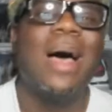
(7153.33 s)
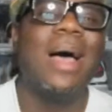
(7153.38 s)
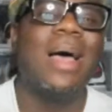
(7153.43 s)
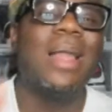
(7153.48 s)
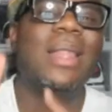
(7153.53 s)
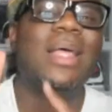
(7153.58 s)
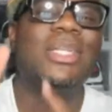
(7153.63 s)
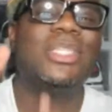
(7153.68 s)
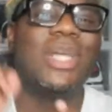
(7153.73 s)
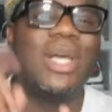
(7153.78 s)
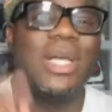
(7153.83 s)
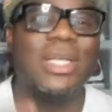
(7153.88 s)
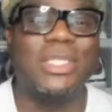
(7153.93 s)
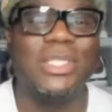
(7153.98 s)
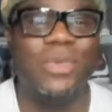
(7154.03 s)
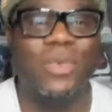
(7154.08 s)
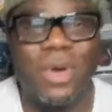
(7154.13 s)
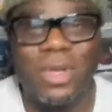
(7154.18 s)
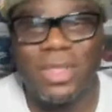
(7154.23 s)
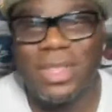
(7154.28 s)
I'll let y'all
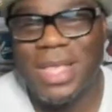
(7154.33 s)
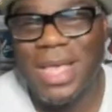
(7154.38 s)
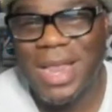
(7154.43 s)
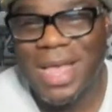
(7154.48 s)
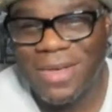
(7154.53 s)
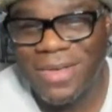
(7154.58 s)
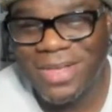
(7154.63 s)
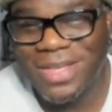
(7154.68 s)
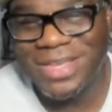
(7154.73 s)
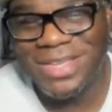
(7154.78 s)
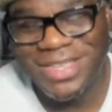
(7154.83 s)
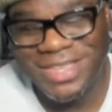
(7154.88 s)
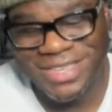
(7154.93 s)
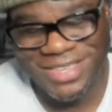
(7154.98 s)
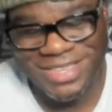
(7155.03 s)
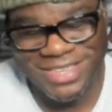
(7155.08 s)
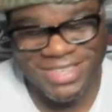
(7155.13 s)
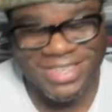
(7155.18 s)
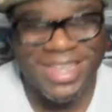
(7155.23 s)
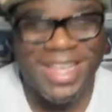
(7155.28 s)
two work that
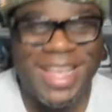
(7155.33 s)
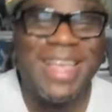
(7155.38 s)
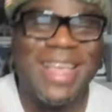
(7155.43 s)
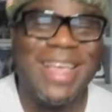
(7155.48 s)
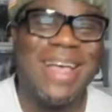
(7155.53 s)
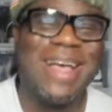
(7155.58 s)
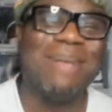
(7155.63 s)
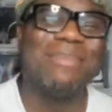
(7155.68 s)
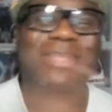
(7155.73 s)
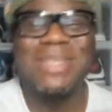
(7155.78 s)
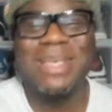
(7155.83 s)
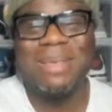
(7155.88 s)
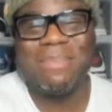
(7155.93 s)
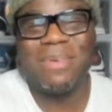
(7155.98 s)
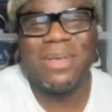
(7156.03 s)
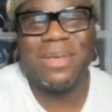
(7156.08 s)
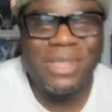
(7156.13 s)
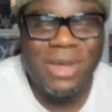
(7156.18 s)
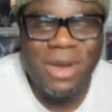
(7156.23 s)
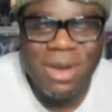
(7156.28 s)
out. I'm Skip
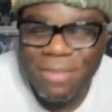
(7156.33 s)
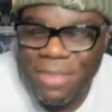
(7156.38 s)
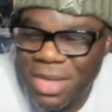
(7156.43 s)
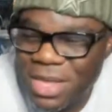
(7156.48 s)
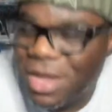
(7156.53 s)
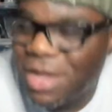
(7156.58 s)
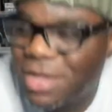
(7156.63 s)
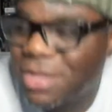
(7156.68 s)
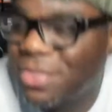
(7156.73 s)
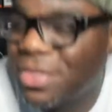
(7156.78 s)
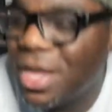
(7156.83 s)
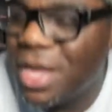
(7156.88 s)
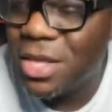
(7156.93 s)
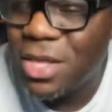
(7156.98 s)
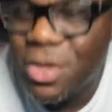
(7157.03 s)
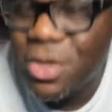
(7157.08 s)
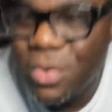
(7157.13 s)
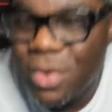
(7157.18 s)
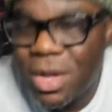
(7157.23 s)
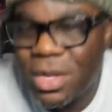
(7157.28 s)
Goes Hard, man. Y'all,
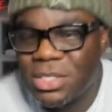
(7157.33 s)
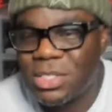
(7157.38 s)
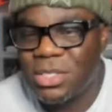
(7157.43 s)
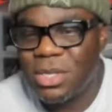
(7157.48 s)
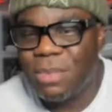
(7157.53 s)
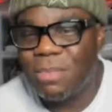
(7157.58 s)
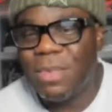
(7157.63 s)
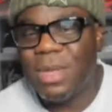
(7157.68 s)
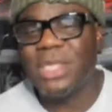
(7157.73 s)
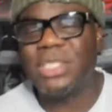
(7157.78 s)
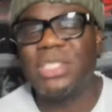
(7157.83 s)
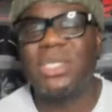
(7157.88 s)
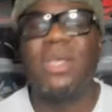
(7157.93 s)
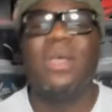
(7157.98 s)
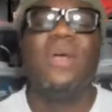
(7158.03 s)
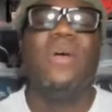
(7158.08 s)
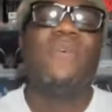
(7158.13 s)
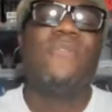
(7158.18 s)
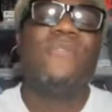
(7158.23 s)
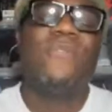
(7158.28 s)
thank you all so much
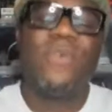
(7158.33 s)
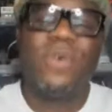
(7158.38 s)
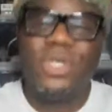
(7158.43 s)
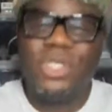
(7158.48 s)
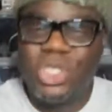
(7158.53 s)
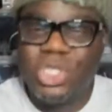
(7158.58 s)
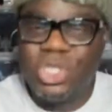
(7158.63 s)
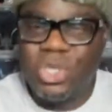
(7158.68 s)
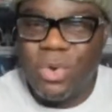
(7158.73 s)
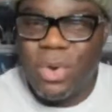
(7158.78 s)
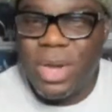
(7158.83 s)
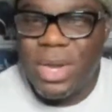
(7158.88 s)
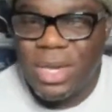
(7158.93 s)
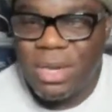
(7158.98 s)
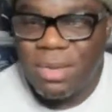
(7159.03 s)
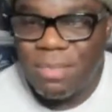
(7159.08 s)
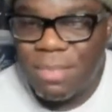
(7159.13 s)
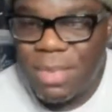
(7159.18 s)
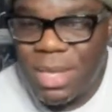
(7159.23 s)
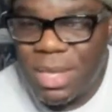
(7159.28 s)
for
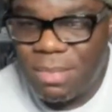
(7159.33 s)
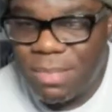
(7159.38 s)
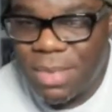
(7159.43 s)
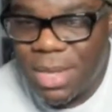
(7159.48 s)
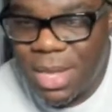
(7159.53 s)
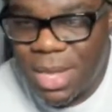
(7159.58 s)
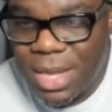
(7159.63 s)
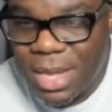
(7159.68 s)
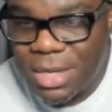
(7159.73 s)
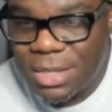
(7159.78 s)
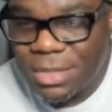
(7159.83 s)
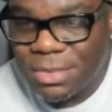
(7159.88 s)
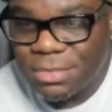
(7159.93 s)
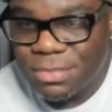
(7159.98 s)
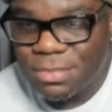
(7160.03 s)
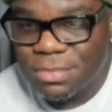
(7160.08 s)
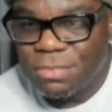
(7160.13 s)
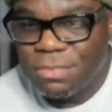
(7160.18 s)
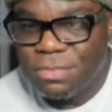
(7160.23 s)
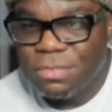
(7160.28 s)
joining me, man.
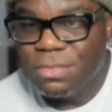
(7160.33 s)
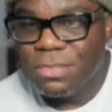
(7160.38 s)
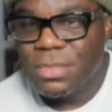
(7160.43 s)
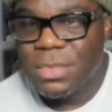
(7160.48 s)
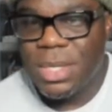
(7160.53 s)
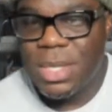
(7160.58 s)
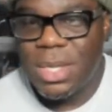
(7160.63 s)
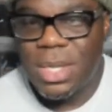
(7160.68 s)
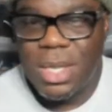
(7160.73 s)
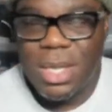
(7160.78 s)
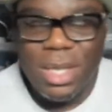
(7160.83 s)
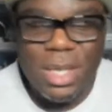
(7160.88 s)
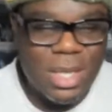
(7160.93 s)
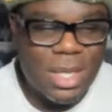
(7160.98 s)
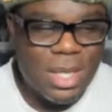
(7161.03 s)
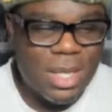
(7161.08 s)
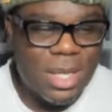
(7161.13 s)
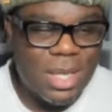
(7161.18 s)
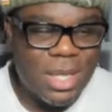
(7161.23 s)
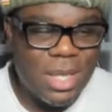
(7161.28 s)

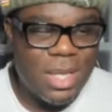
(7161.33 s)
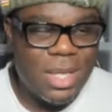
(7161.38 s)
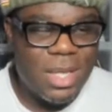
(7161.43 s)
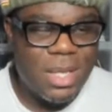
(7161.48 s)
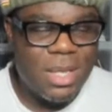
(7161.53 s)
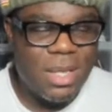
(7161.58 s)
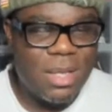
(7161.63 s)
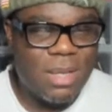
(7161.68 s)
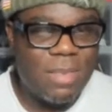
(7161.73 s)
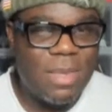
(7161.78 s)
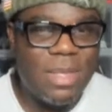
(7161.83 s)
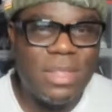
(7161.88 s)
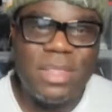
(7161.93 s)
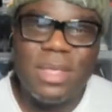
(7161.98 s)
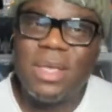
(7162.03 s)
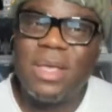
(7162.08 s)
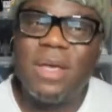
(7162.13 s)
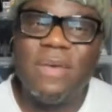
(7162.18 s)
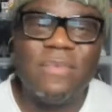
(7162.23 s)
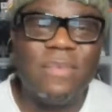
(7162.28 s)
Uh, uh, my
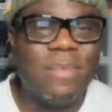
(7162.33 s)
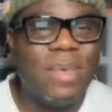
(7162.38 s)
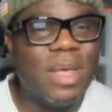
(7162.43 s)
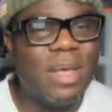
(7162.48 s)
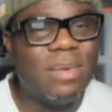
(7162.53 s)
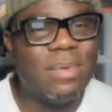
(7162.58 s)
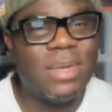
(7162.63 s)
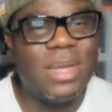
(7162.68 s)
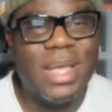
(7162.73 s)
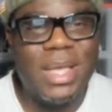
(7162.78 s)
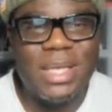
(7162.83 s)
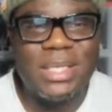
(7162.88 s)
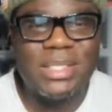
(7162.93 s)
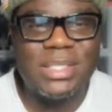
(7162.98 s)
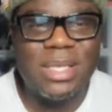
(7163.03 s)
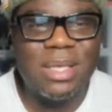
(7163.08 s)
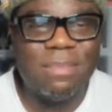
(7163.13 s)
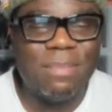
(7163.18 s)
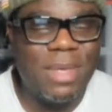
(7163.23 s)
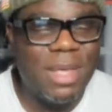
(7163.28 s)
thank y'all, man. Like I
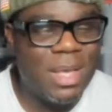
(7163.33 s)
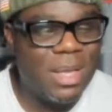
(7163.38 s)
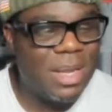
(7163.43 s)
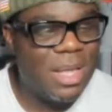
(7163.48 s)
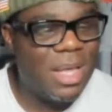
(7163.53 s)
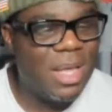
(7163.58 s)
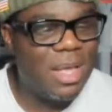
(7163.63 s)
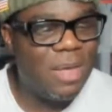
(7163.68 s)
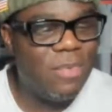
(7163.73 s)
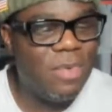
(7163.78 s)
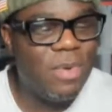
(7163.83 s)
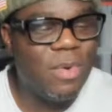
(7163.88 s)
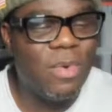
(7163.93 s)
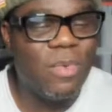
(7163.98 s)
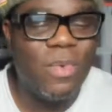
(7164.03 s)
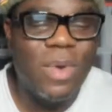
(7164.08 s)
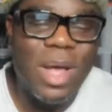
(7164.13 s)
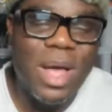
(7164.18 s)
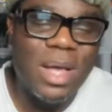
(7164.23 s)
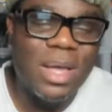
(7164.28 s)
said, man, hey, we were
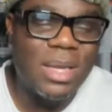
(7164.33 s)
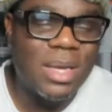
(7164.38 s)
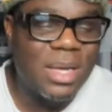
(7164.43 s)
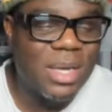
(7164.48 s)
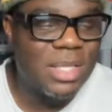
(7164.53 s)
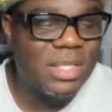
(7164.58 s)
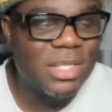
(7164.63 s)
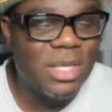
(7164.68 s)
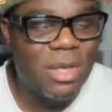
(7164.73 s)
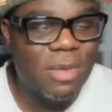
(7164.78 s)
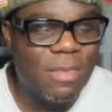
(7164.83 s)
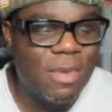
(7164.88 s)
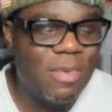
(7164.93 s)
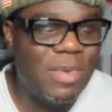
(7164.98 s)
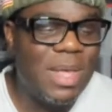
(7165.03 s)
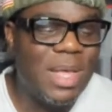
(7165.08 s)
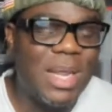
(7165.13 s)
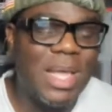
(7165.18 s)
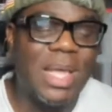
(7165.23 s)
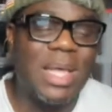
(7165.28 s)
rocking in this home, man. We
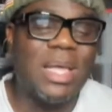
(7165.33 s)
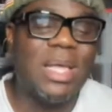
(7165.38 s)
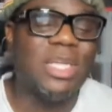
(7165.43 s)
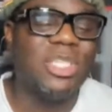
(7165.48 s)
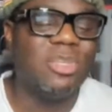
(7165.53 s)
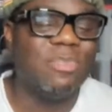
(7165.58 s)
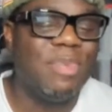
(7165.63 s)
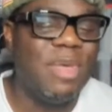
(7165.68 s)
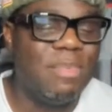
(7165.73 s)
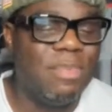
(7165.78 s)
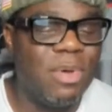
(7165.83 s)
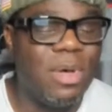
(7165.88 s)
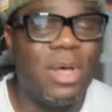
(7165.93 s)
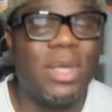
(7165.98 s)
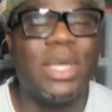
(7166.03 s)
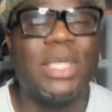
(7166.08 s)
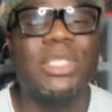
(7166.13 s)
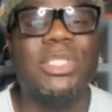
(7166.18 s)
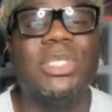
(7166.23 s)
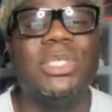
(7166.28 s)
had like 100 people
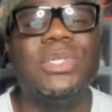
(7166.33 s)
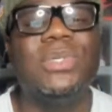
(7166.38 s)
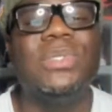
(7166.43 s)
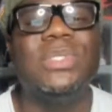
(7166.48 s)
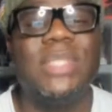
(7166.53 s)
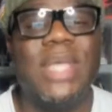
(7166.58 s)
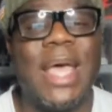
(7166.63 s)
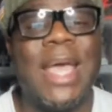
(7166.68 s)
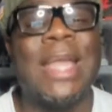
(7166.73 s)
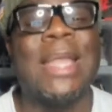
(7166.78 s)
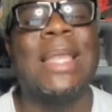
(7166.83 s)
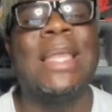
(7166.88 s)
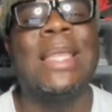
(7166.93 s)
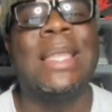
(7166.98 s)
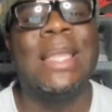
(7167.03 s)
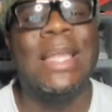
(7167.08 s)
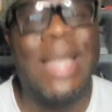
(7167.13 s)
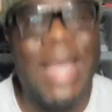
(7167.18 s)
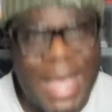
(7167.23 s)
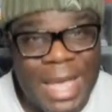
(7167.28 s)
on a Tuesday
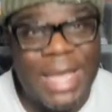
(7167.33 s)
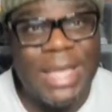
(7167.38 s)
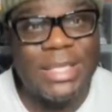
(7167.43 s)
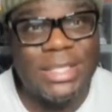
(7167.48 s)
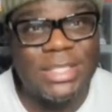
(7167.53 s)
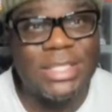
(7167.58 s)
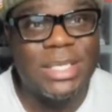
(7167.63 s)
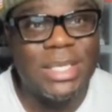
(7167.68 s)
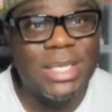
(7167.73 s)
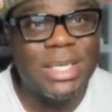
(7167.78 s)
late.